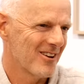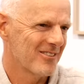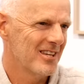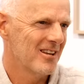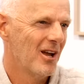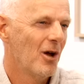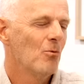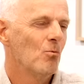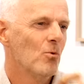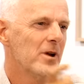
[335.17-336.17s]
Mm-hmm. I think
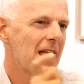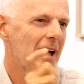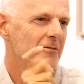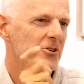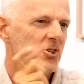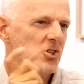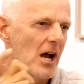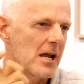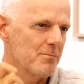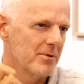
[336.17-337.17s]
we have a
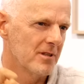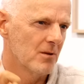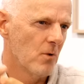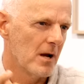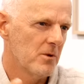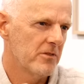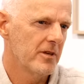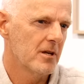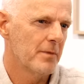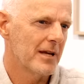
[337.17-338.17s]
shape in the way we
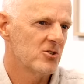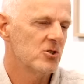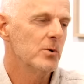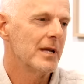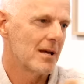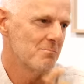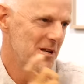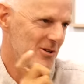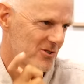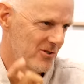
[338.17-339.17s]
think about doing our
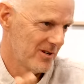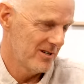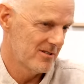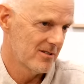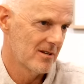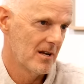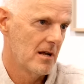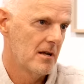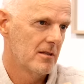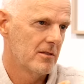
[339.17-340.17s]
ministries
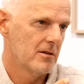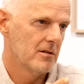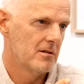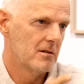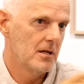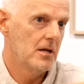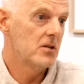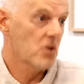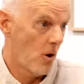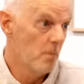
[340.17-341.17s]
that
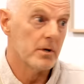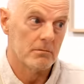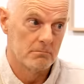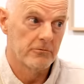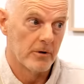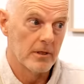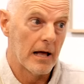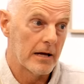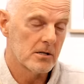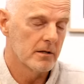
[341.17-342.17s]
is common very mm-hmm.
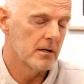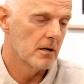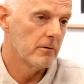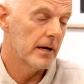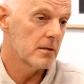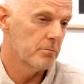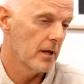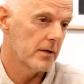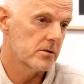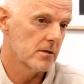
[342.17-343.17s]
largely around the
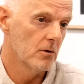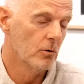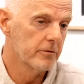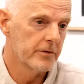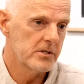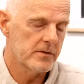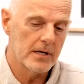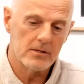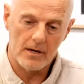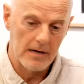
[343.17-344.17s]
place. And all of these
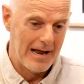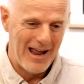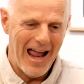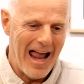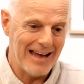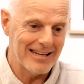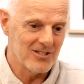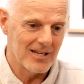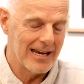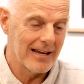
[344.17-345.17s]
things are adding
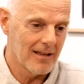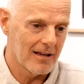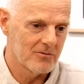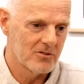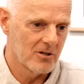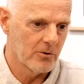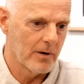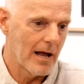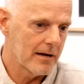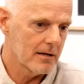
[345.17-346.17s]
together to
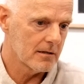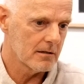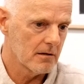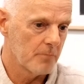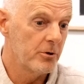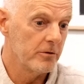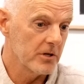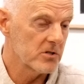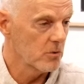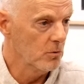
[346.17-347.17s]
create a, a
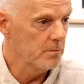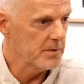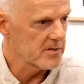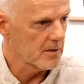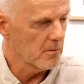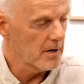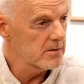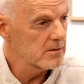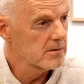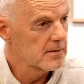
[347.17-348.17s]
perfect storm in some
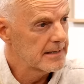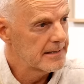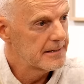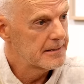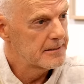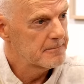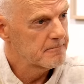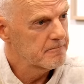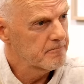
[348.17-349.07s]
ways. Mm-hmm.